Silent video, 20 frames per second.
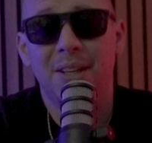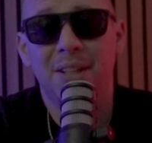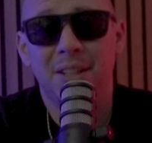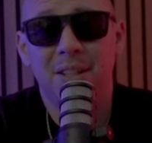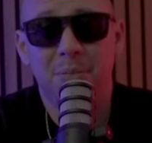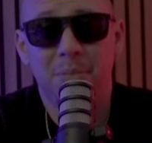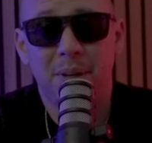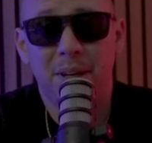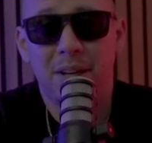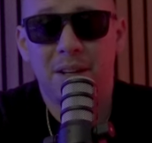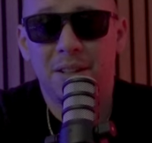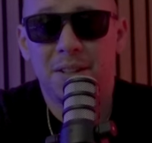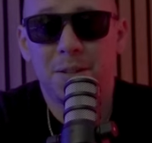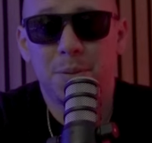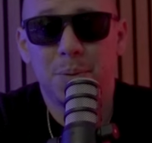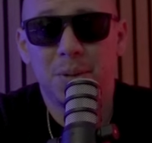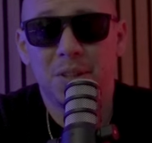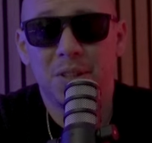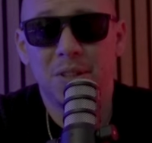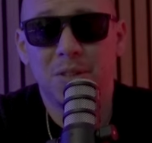plenty of bad
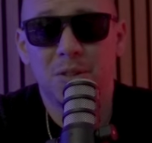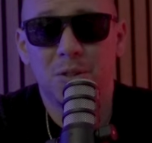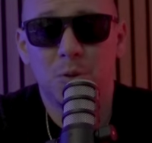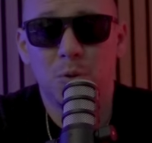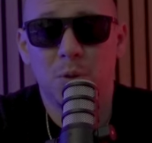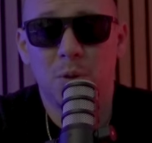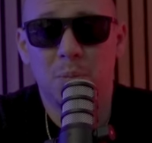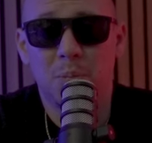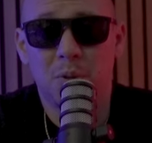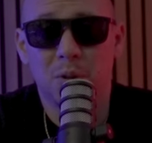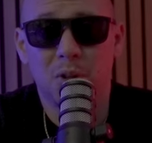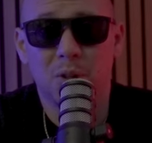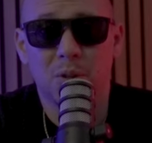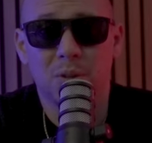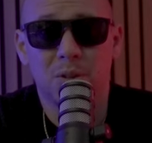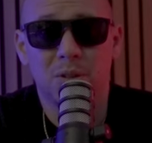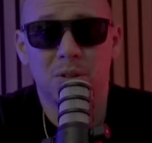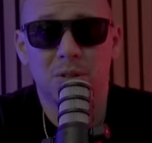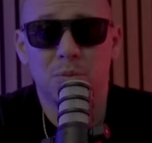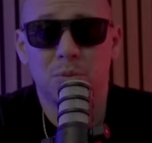experience with
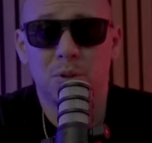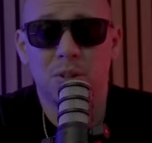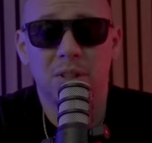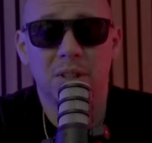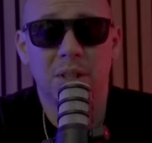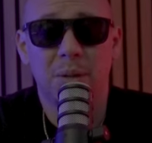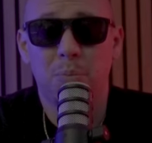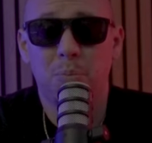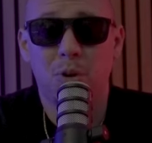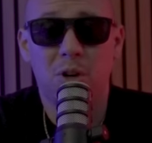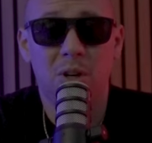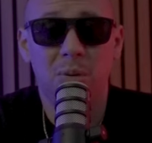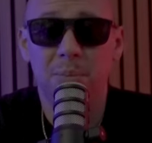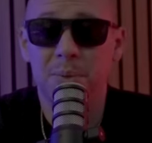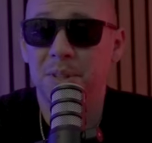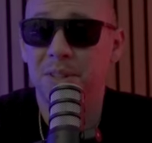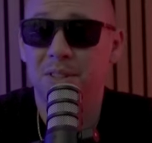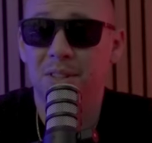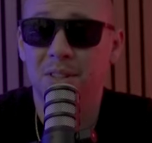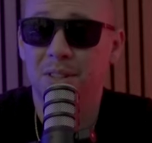marketers where they
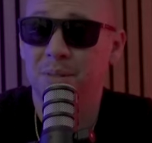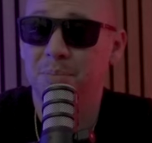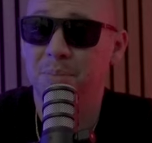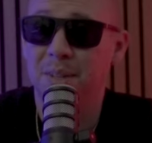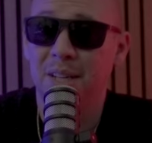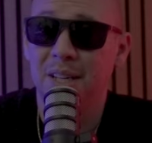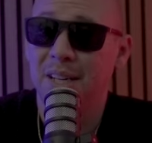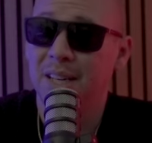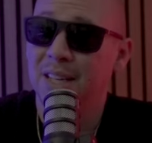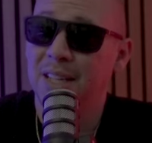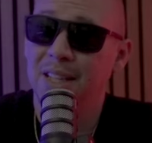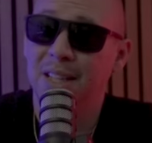promised them